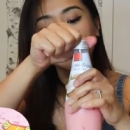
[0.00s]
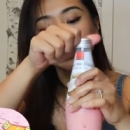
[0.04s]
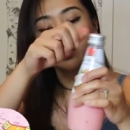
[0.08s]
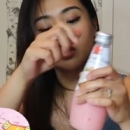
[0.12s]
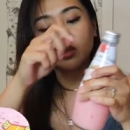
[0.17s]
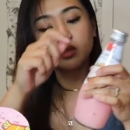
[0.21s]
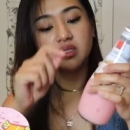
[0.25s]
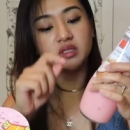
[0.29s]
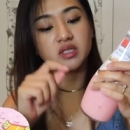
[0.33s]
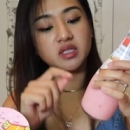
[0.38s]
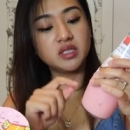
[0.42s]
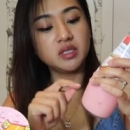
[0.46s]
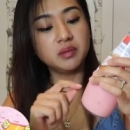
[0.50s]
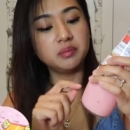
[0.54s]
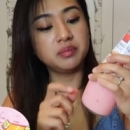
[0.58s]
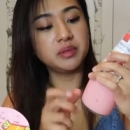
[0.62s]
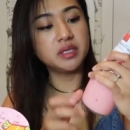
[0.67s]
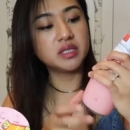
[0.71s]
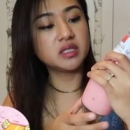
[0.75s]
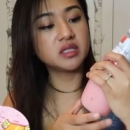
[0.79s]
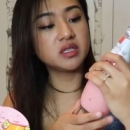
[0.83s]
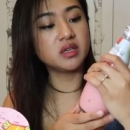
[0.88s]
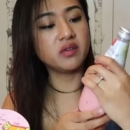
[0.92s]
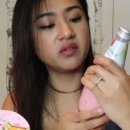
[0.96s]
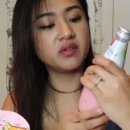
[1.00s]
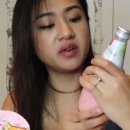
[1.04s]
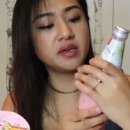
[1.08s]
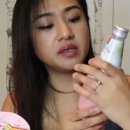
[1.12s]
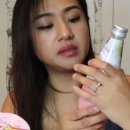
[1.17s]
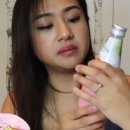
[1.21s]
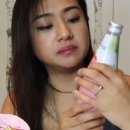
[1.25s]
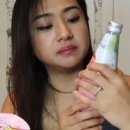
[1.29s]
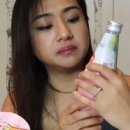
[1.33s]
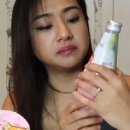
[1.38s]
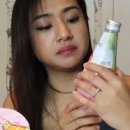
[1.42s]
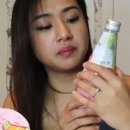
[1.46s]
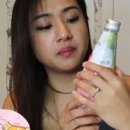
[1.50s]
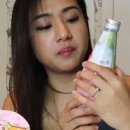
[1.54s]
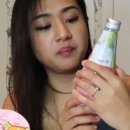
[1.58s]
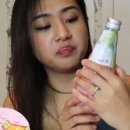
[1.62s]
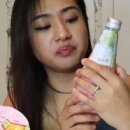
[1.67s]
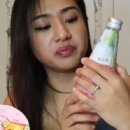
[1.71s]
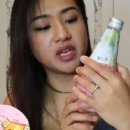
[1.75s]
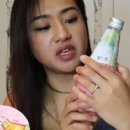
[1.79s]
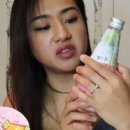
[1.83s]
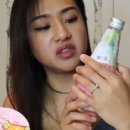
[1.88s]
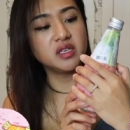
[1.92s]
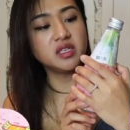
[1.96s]
There's little bits of, um,
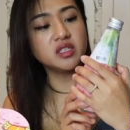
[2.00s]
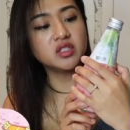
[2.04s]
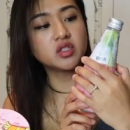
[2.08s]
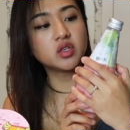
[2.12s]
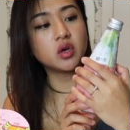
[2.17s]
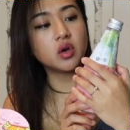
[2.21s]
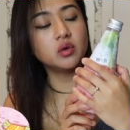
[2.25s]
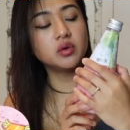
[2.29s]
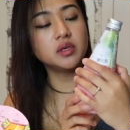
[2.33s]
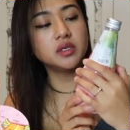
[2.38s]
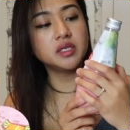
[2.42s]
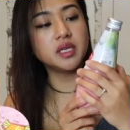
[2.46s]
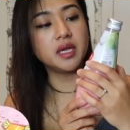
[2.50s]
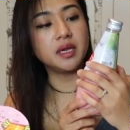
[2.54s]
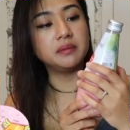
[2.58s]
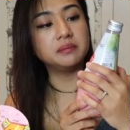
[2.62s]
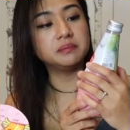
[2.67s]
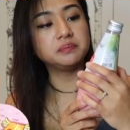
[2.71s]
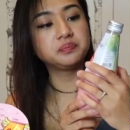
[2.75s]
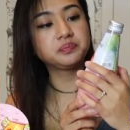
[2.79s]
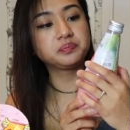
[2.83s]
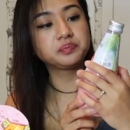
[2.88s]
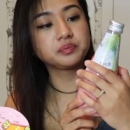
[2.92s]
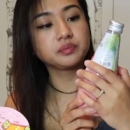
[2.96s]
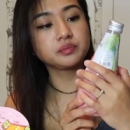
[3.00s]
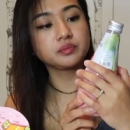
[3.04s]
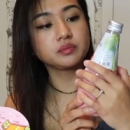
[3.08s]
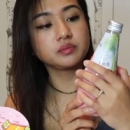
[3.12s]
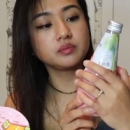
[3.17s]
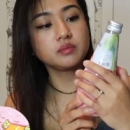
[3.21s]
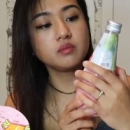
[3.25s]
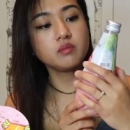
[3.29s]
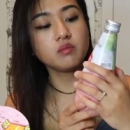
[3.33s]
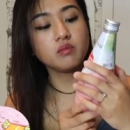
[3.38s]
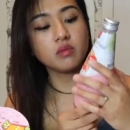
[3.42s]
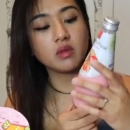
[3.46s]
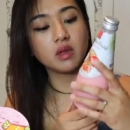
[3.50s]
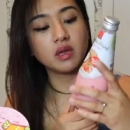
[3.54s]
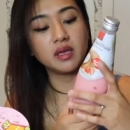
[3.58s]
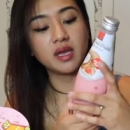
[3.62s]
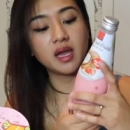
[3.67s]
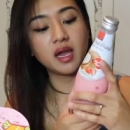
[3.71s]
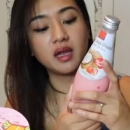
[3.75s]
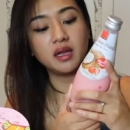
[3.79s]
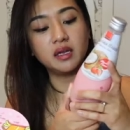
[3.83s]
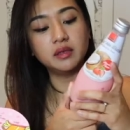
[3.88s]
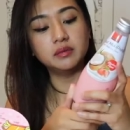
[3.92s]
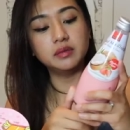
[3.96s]
I think it's coconut.
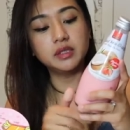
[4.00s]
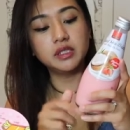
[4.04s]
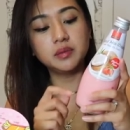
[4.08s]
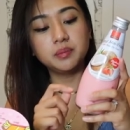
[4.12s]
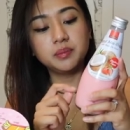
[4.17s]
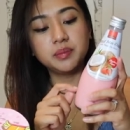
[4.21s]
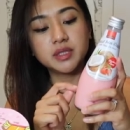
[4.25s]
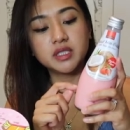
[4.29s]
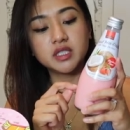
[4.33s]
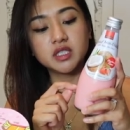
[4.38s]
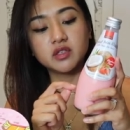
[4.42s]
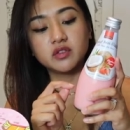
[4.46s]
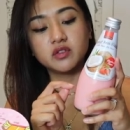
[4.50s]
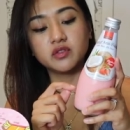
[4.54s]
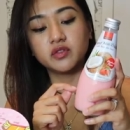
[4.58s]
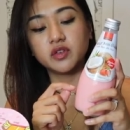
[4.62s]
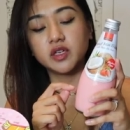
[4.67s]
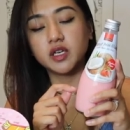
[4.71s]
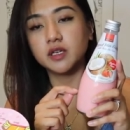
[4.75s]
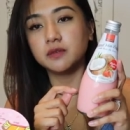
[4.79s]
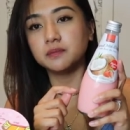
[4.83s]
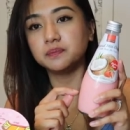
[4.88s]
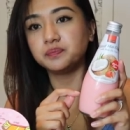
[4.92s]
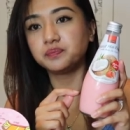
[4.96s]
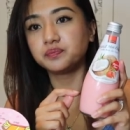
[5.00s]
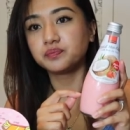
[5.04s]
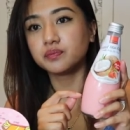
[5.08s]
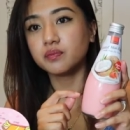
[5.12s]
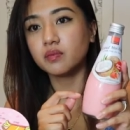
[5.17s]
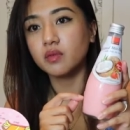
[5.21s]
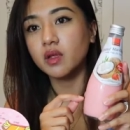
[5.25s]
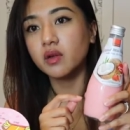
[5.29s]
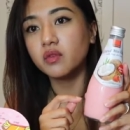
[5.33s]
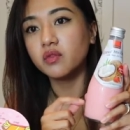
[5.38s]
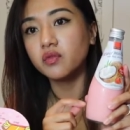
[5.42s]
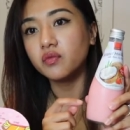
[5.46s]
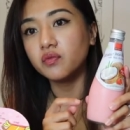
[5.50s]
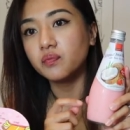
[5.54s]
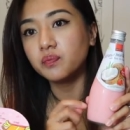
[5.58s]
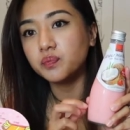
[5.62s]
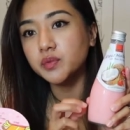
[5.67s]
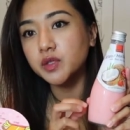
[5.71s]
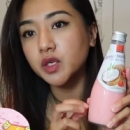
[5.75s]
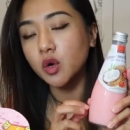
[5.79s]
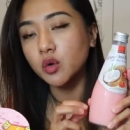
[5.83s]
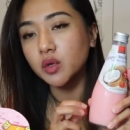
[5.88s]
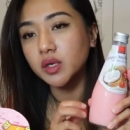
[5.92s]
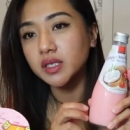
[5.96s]
Yeah, little bits of um,
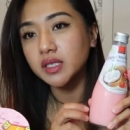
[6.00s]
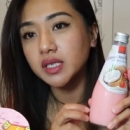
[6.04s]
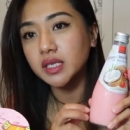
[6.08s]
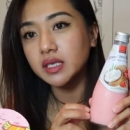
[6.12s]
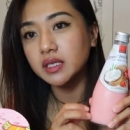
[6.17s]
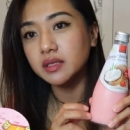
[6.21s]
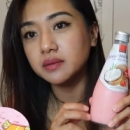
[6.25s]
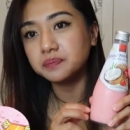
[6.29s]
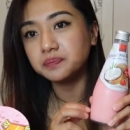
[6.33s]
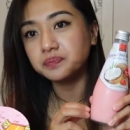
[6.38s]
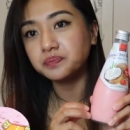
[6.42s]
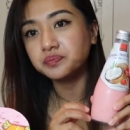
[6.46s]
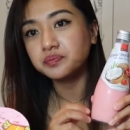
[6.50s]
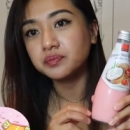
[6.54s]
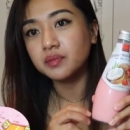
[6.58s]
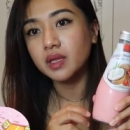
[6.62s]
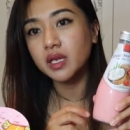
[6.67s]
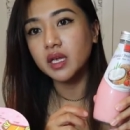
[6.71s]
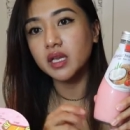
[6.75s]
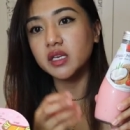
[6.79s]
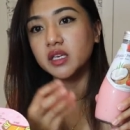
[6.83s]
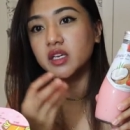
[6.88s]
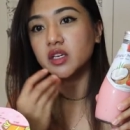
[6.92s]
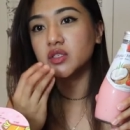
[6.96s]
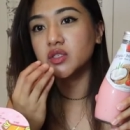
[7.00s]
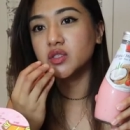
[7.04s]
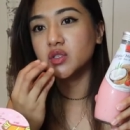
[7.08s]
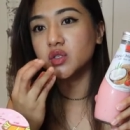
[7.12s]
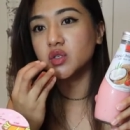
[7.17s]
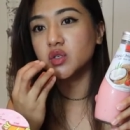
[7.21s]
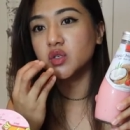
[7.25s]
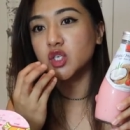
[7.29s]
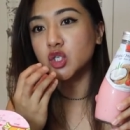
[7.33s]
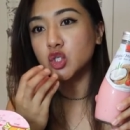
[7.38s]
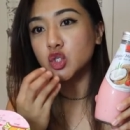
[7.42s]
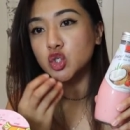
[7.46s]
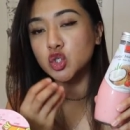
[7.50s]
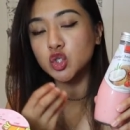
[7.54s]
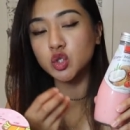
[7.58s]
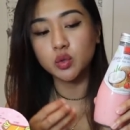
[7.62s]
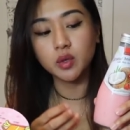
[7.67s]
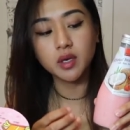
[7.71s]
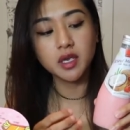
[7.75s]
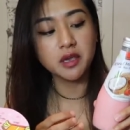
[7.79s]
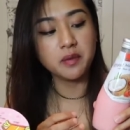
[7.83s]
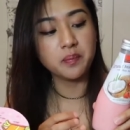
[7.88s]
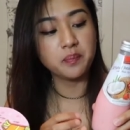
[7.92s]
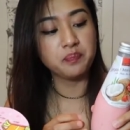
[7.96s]
coconut in here so you can chew
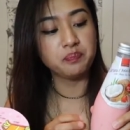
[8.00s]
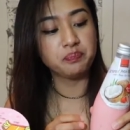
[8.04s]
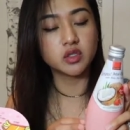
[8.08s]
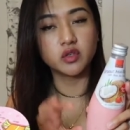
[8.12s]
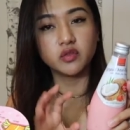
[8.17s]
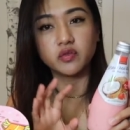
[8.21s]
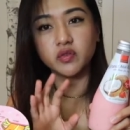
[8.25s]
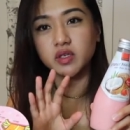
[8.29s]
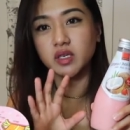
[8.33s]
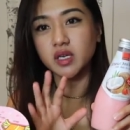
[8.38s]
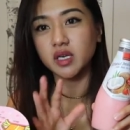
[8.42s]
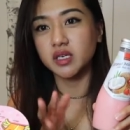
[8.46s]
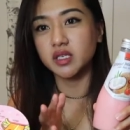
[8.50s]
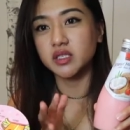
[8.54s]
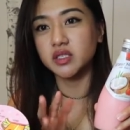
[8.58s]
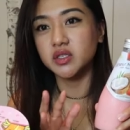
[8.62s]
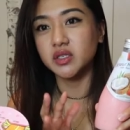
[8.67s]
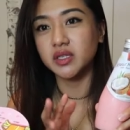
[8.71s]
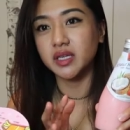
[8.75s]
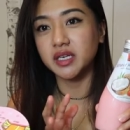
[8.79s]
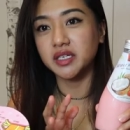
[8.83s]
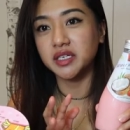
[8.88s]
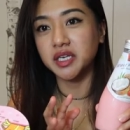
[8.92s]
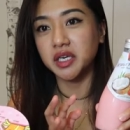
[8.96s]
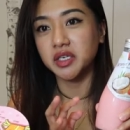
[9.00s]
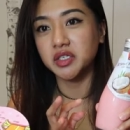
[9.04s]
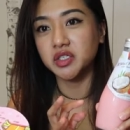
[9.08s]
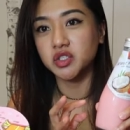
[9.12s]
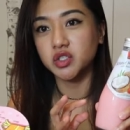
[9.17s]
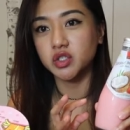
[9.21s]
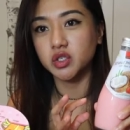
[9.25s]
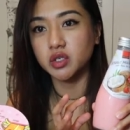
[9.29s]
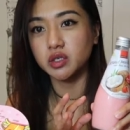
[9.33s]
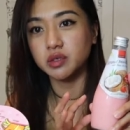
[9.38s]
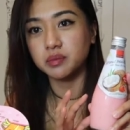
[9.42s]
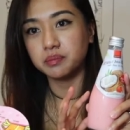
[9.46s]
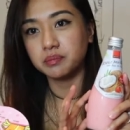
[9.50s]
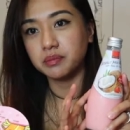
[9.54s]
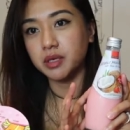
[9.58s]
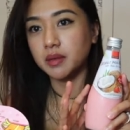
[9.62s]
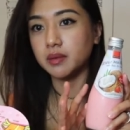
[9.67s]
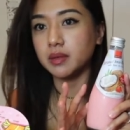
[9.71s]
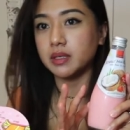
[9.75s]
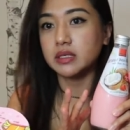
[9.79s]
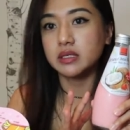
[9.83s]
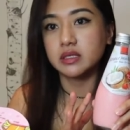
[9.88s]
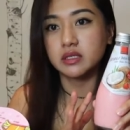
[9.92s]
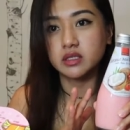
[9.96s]
it. So if you're not into that texture,
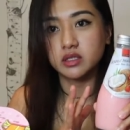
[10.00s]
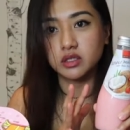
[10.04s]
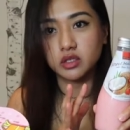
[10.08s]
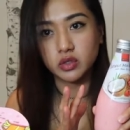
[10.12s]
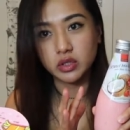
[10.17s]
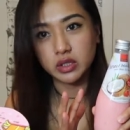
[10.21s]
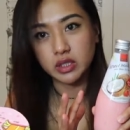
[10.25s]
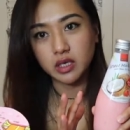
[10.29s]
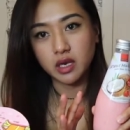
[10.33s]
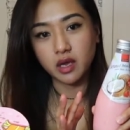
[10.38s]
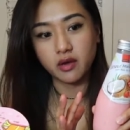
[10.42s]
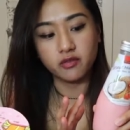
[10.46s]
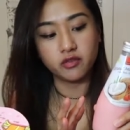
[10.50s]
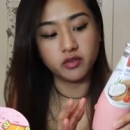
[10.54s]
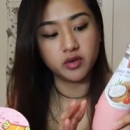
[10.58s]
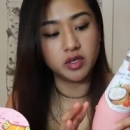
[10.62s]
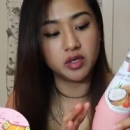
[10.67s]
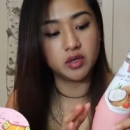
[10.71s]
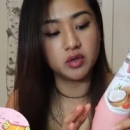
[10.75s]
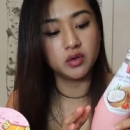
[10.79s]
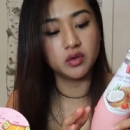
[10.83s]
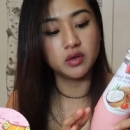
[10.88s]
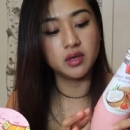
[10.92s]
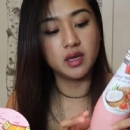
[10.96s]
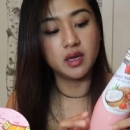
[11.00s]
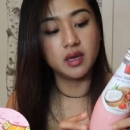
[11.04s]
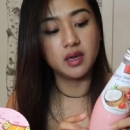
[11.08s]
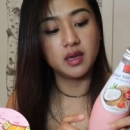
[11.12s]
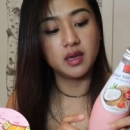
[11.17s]
maybe this is really not for you.